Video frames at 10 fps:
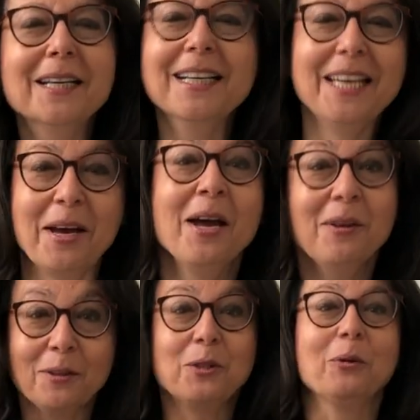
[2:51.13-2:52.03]
Yeah,
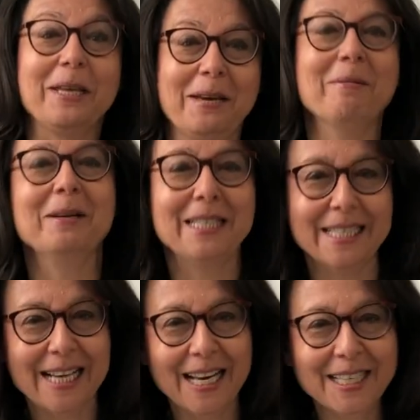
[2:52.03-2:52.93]
we're talking about
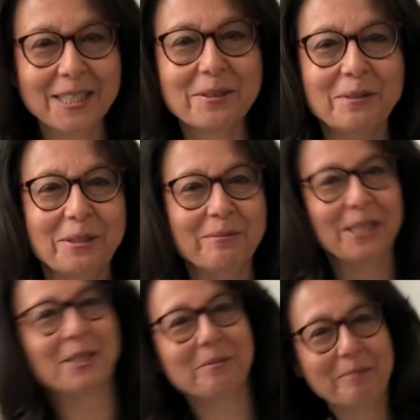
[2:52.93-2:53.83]
Italians, we
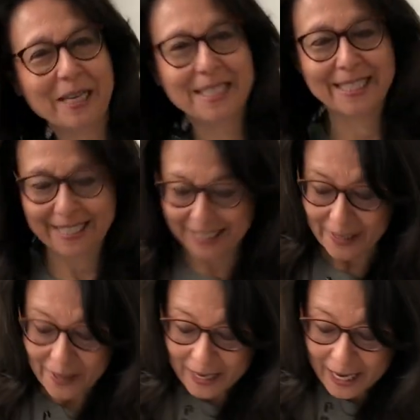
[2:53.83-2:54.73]
switch to pasta.
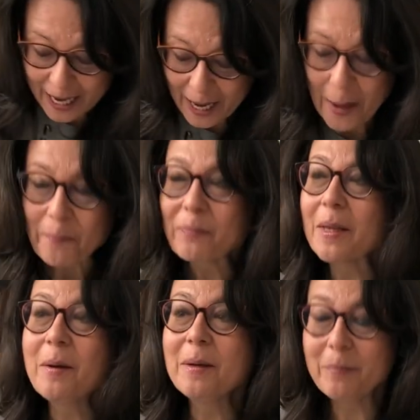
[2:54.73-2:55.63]

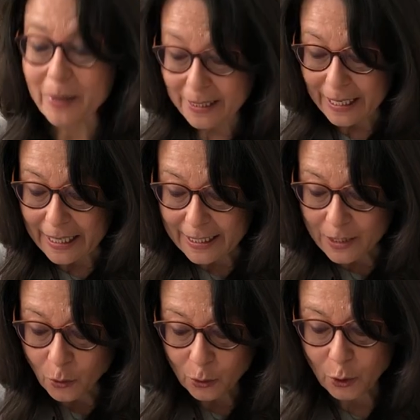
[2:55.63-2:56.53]
Pasta is
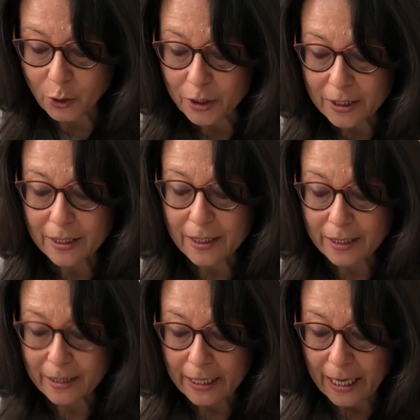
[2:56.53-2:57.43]
not cooked,
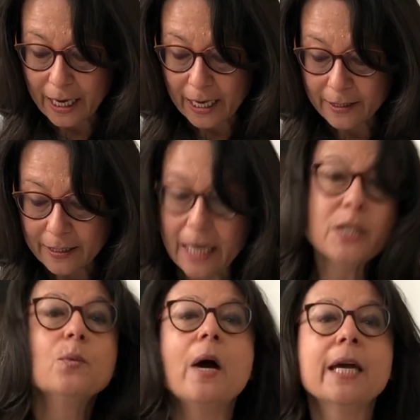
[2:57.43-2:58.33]
and
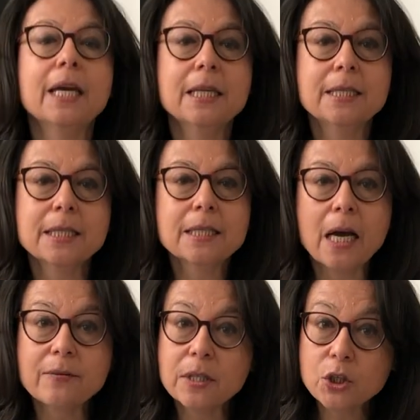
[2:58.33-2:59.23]
that's why it doesn't
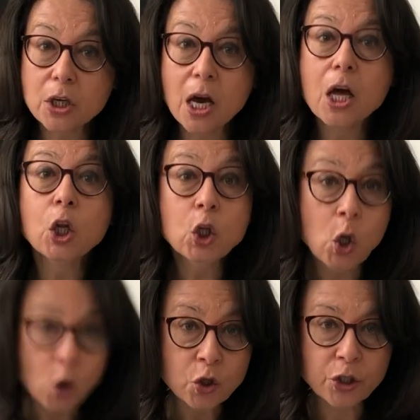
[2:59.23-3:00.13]
have such a
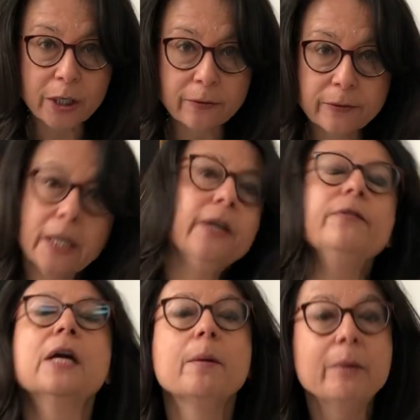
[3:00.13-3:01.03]
long shelf life.
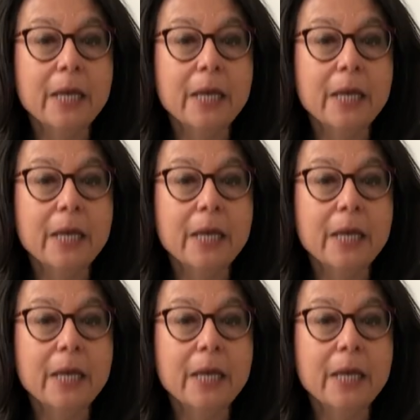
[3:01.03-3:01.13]
But